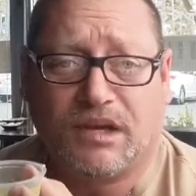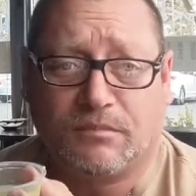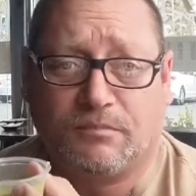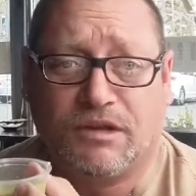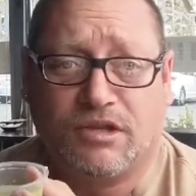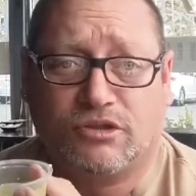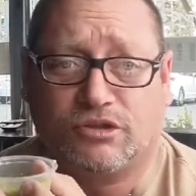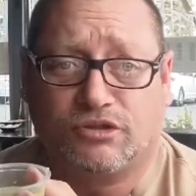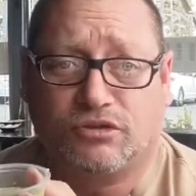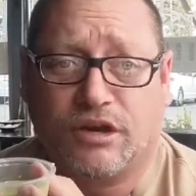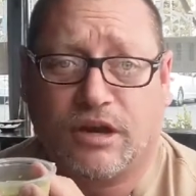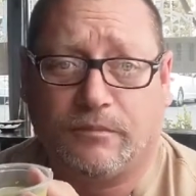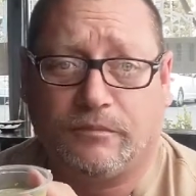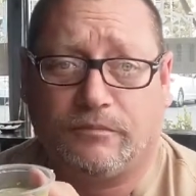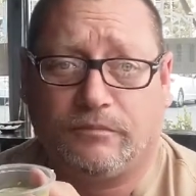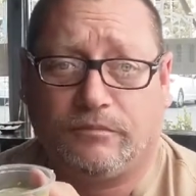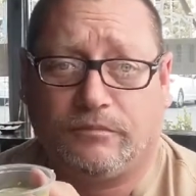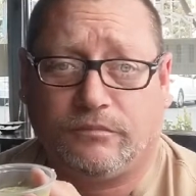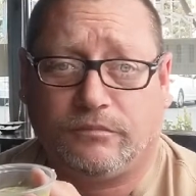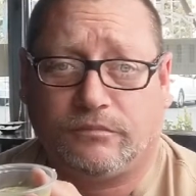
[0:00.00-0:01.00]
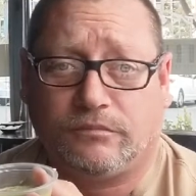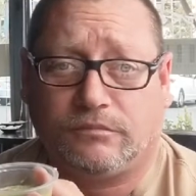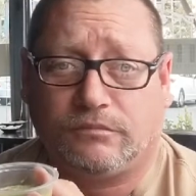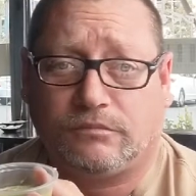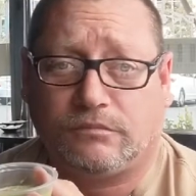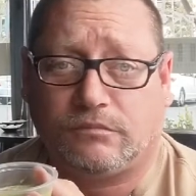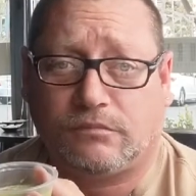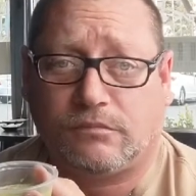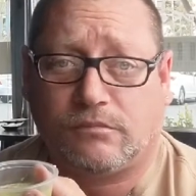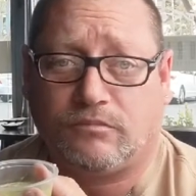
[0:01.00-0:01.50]
big piece of shrimp.
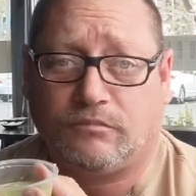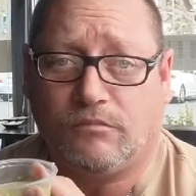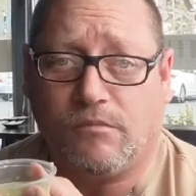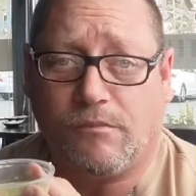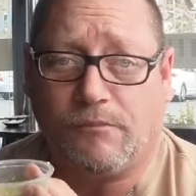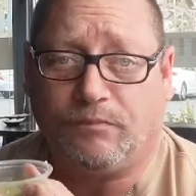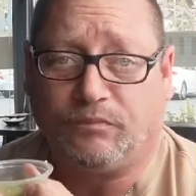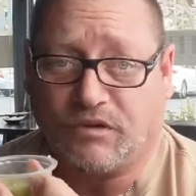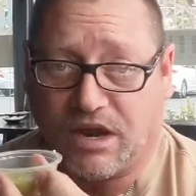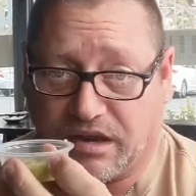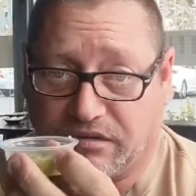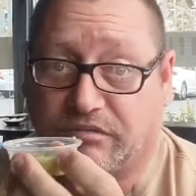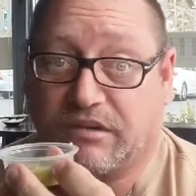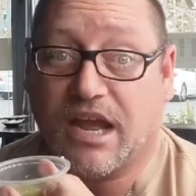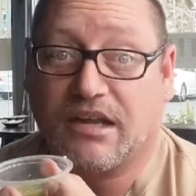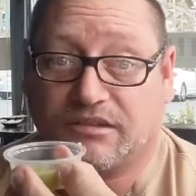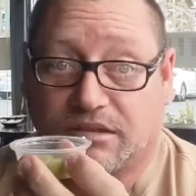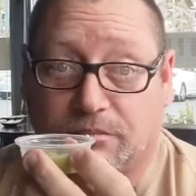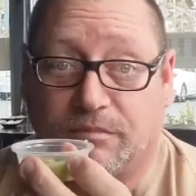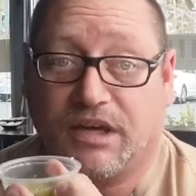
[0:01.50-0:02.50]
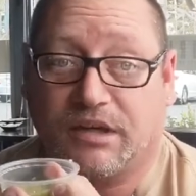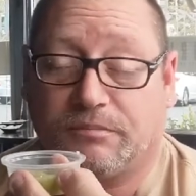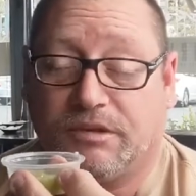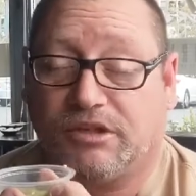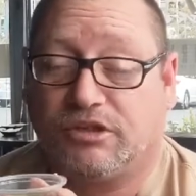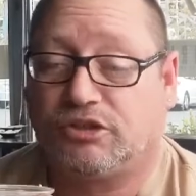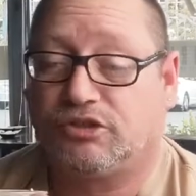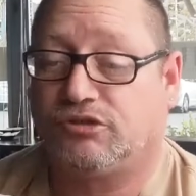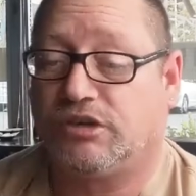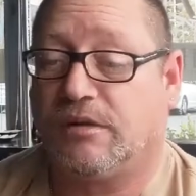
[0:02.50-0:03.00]
Like that's a big
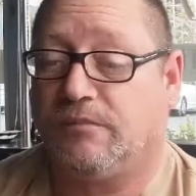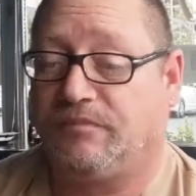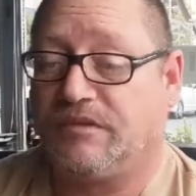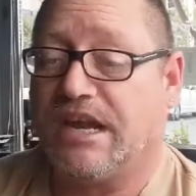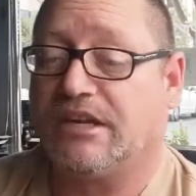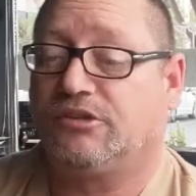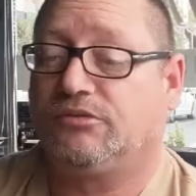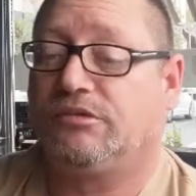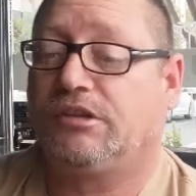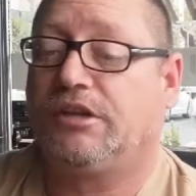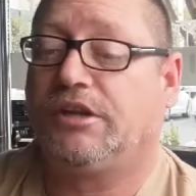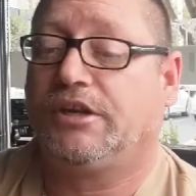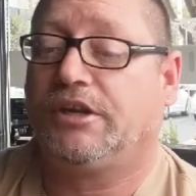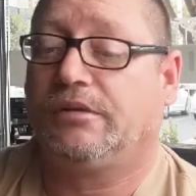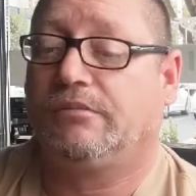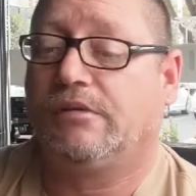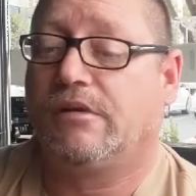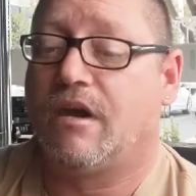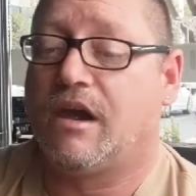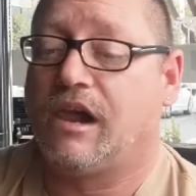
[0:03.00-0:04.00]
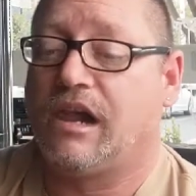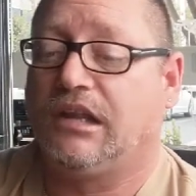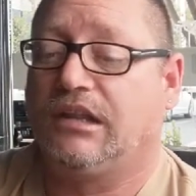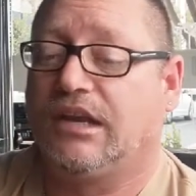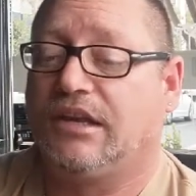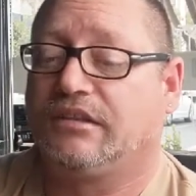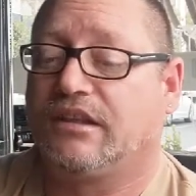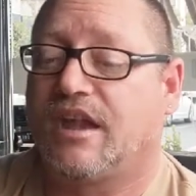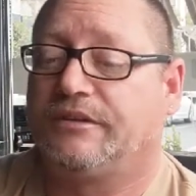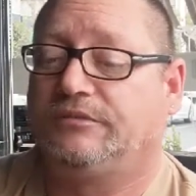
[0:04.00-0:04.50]
piece of shrimp. That's really good. I
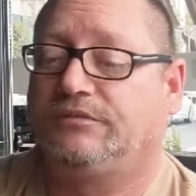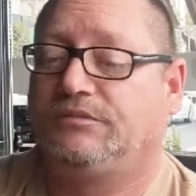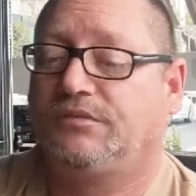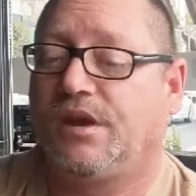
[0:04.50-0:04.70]
like that.